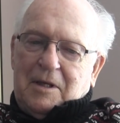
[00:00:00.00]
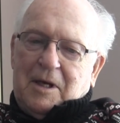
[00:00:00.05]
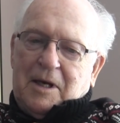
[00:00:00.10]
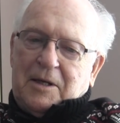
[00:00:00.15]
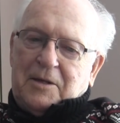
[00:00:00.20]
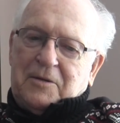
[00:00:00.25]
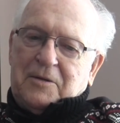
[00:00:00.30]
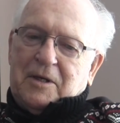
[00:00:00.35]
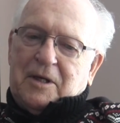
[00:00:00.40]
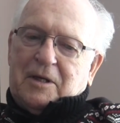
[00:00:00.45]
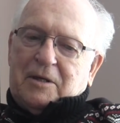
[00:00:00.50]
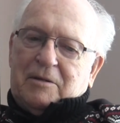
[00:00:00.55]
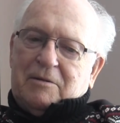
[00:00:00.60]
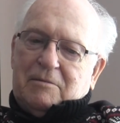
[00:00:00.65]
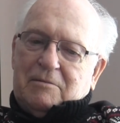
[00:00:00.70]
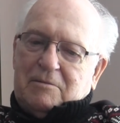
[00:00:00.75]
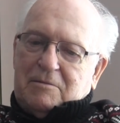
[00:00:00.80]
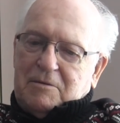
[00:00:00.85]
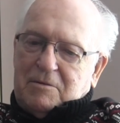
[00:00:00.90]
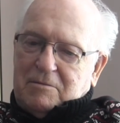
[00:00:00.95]
I think
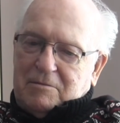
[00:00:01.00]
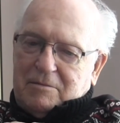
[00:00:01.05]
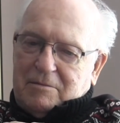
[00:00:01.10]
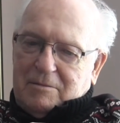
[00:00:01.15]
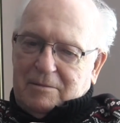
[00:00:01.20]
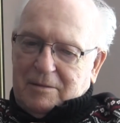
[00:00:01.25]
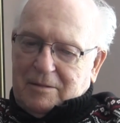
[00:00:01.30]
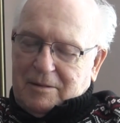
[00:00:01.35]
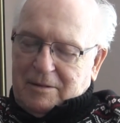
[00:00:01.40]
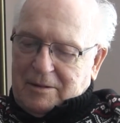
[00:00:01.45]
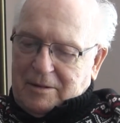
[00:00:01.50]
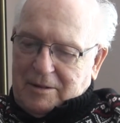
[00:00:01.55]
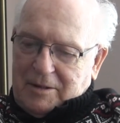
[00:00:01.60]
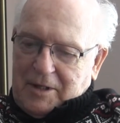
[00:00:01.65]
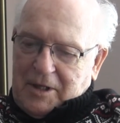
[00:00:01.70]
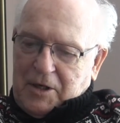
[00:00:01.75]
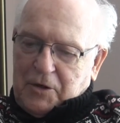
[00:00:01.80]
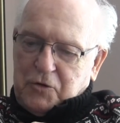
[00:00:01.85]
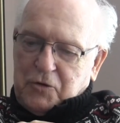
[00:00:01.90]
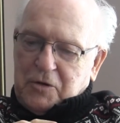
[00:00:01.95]

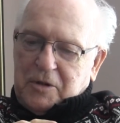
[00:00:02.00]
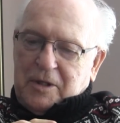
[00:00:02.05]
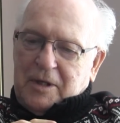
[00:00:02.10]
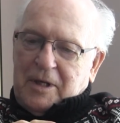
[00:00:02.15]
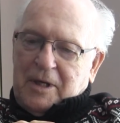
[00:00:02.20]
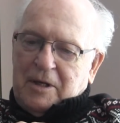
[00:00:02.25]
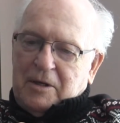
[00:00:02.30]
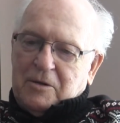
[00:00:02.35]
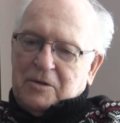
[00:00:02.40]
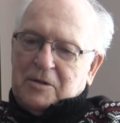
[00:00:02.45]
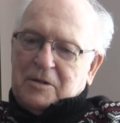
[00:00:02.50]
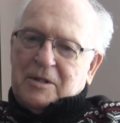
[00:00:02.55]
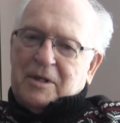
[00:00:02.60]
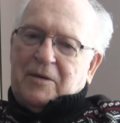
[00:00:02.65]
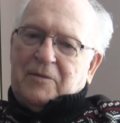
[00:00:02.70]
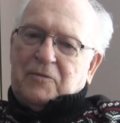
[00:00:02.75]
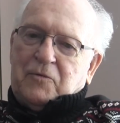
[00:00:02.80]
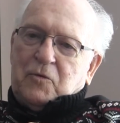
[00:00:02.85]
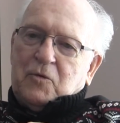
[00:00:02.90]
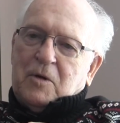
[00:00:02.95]
educators
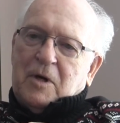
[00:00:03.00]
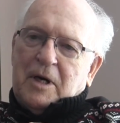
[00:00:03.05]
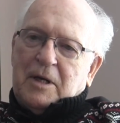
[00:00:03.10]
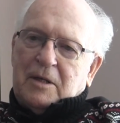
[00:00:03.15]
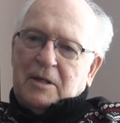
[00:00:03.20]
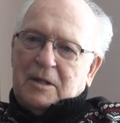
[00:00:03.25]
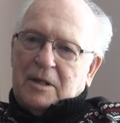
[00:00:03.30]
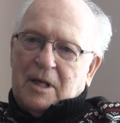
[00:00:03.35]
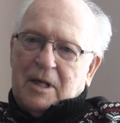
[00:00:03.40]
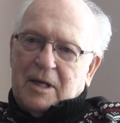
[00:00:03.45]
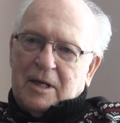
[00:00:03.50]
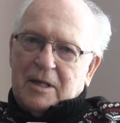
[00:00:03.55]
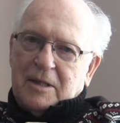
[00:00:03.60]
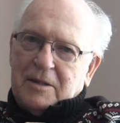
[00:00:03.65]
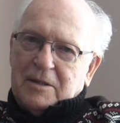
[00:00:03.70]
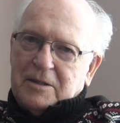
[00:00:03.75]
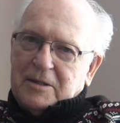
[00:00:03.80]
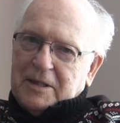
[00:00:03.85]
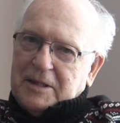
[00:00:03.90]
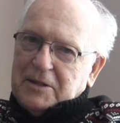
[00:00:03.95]
have tried a lot
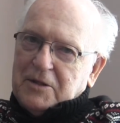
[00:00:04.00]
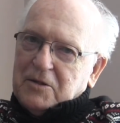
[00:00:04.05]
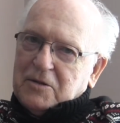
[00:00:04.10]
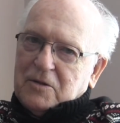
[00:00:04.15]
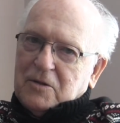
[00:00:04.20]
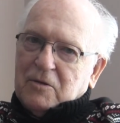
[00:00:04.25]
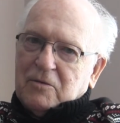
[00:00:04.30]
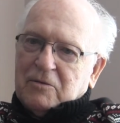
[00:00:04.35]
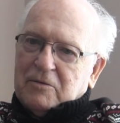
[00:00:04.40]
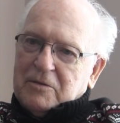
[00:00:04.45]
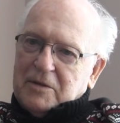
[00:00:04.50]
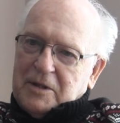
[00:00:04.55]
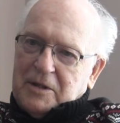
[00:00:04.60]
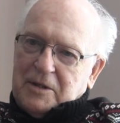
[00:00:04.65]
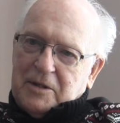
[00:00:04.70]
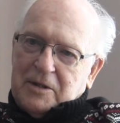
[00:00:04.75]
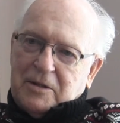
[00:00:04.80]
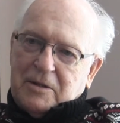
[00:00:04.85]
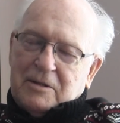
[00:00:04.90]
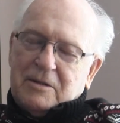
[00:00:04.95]
of things over the
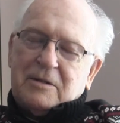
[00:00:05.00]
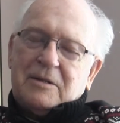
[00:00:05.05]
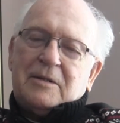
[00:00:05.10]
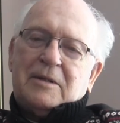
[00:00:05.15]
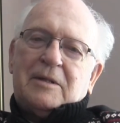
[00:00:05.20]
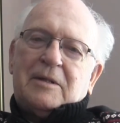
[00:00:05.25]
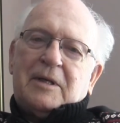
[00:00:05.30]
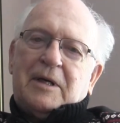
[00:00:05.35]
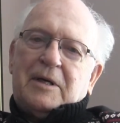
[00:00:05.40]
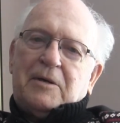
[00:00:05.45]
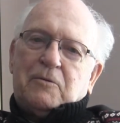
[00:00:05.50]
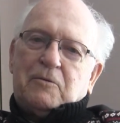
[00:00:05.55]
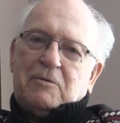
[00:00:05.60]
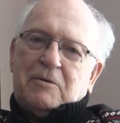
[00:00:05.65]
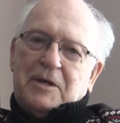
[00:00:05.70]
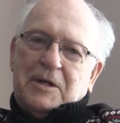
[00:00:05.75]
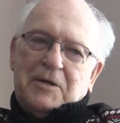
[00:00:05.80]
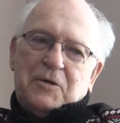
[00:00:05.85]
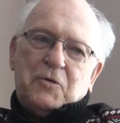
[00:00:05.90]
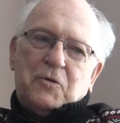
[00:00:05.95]
years and they
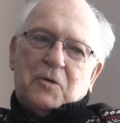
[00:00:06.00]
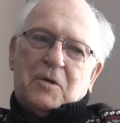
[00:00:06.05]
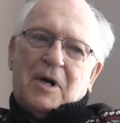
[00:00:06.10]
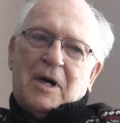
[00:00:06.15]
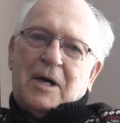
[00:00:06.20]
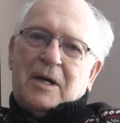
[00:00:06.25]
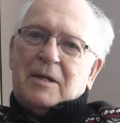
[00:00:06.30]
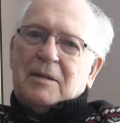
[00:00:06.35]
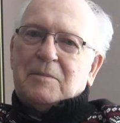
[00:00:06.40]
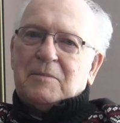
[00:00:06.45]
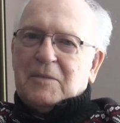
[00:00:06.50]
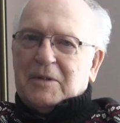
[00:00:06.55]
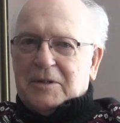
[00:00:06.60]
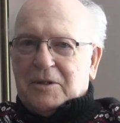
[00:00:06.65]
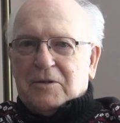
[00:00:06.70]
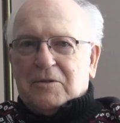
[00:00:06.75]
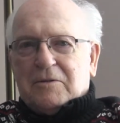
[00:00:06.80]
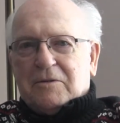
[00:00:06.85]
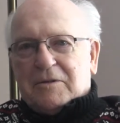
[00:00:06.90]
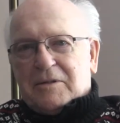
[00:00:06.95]
retry them,
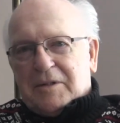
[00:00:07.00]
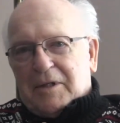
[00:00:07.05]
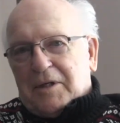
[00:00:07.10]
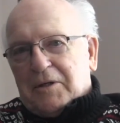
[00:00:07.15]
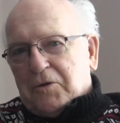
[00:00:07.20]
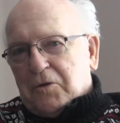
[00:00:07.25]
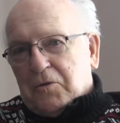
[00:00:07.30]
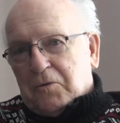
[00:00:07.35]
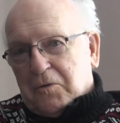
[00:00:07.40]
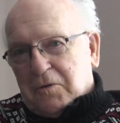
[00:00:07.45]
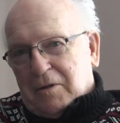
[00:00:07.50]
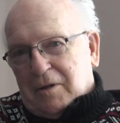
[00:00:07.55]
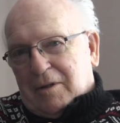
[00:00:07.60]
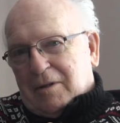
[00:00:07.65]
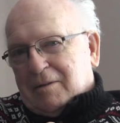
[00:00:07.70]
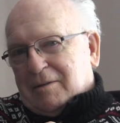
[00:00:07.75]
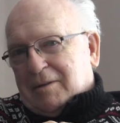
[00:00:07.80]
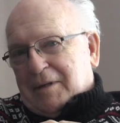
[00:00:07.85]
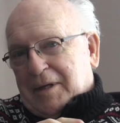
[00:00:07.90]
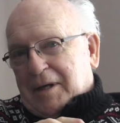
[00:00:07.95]
you know, as they go
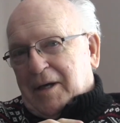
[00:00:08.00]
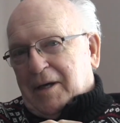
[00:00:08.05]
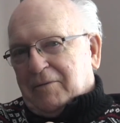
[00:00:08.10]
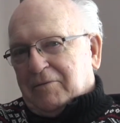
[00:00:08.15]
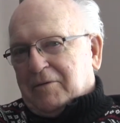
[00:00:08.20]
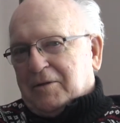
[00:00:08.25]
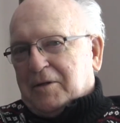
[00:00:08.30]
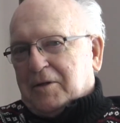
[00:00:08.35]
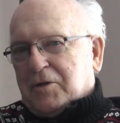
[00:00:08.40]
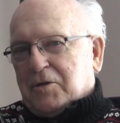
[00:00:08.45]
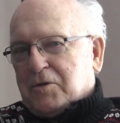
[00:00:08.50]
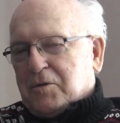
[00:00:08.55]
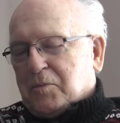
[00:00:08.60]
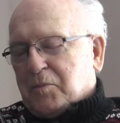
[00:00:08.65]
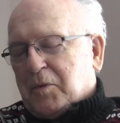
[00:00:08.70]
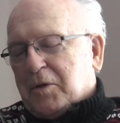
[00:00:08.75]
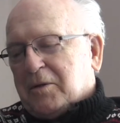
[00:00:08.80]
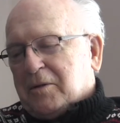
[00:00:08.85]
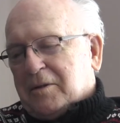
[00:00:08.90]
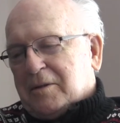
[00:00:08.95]
along. They haven't
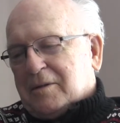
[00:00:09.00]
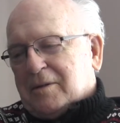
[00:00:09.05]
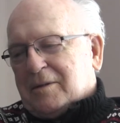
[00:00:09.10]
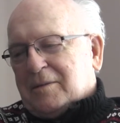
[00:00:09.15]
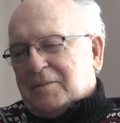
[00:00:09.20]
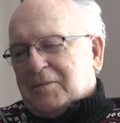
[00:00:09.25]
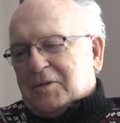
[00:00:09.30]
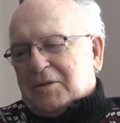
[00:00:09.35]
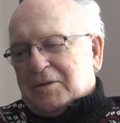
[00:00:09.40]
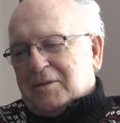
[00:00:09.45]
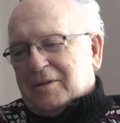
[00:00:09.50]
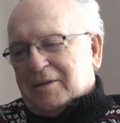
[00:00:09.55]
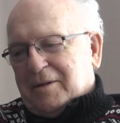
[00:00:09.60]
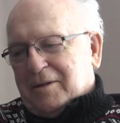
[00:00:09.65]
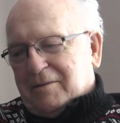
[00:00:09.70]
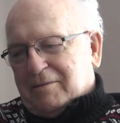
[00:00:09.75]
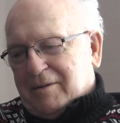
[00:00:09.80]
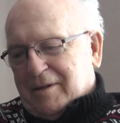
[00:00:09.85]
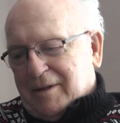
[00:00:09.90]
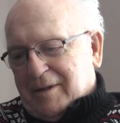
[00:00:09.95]
experienced them, so
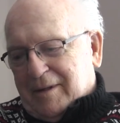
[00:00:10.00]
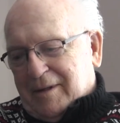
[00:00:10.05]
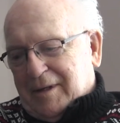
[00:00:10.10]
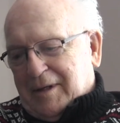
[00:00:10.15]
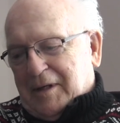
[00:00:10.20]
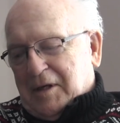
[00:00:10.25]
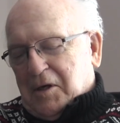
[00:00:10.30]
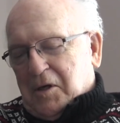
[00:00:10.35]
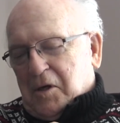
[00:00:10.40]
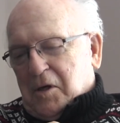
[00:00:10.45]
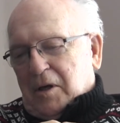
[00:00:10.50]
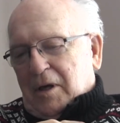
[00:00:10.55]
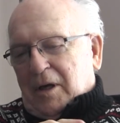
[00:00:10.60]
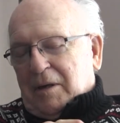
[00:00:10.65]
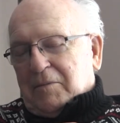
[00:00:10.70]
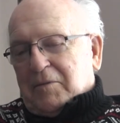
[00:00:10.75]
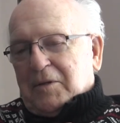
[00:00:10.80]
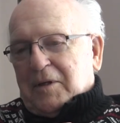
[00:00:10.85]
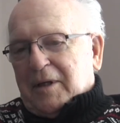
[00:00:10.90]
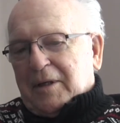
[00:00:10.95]

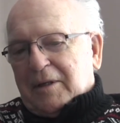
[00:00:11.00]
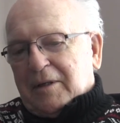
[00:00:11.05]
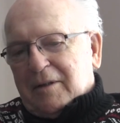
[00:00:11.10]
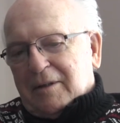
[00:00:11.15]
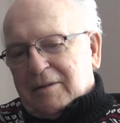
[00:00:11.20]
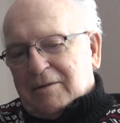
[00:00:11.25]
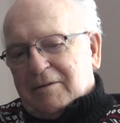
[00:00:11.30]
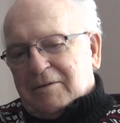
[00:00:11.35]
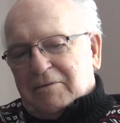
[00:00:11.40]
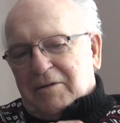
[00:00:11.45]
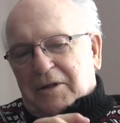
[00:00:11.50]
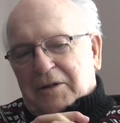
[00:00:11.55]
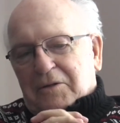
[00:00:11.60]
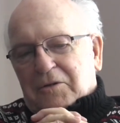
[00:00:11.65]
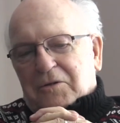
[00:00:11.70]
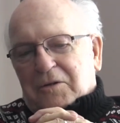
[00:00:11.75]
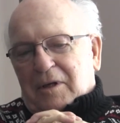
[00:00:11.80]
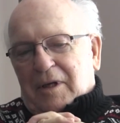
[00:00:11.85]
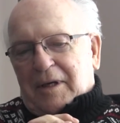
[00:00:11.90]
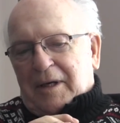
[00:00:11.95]
I'm thinking
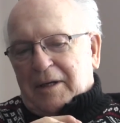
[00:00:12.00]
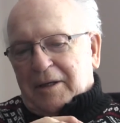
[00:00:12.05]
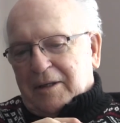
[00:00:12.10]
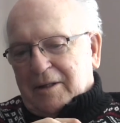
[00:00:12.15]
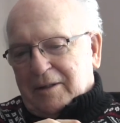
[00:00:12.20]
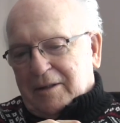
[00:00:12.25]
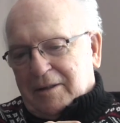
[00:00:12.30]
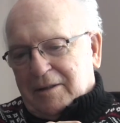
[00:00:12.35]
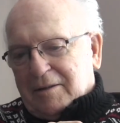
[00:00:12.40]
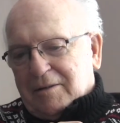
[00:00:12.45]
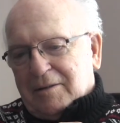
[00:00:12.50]
things like,